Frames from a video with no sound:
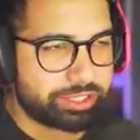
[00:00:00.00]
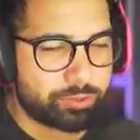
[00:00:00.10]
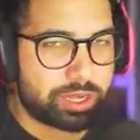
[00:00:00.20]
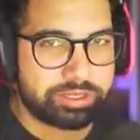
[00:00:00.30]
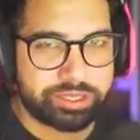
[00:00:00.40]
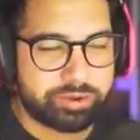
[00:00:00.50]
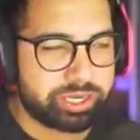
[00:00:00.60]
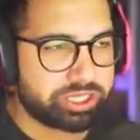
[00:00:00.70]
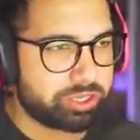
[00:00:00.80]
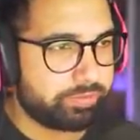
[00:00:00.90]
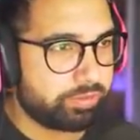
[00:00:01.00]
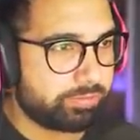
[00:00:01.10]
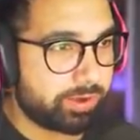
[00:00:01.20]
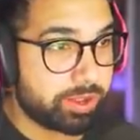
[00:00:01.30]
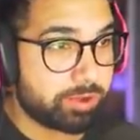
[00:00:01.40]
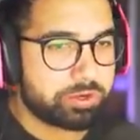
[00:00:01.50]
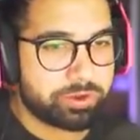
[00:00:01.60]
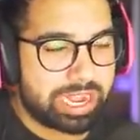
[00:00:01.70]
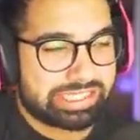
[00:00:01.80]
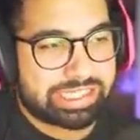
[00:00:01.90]
throughout the duration of this video. Do
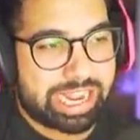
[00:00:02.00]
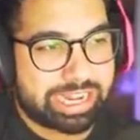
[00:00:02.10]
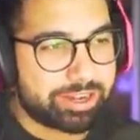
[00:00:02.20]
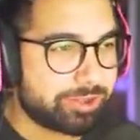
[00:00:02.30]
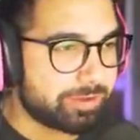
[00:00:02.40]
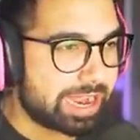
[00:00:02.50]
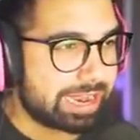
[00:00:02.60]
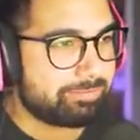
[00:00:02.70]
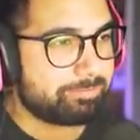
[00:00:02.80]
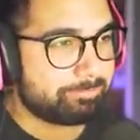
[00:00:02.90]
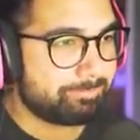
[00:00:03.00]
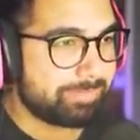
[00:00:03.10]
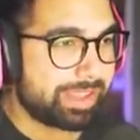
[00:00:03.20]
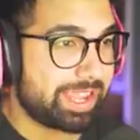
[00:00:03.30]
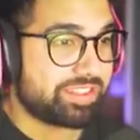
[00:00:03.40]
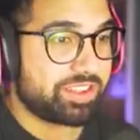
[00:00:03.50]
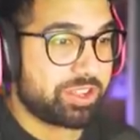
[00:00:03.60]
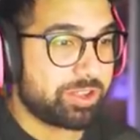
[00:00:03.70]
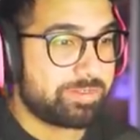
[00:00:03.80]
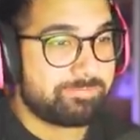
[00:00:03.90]
you guys like it? Do you not? Is it
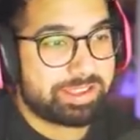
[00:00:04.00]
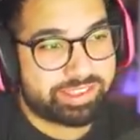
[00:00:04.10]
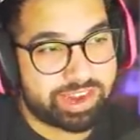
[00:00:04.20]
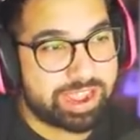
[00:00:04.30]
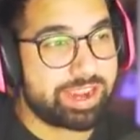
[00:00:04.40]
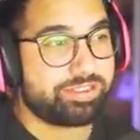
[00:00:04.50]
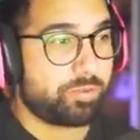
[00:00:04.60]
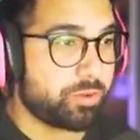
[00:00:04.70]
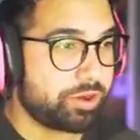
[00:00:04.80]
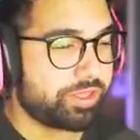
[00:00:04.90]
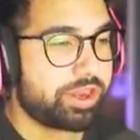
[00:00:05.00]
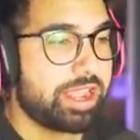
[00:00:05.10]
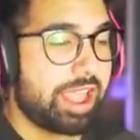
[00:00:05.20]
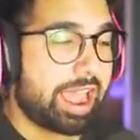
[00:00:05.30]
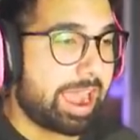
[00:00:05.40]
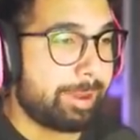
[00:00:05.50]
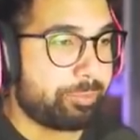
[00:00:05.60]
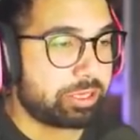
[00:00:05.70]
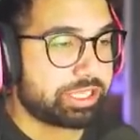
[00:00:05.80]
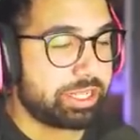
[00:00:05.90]
good? Is it not? Is it worth it? I
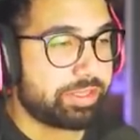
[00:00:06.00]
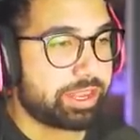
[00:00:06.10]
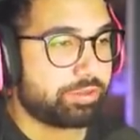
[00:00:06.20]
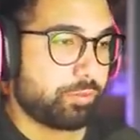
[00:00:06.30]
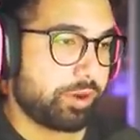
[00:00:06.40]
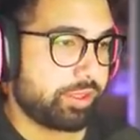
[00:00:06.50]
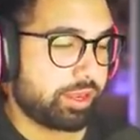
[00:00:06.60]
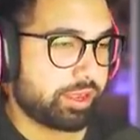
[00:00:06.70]
personally think it's worth it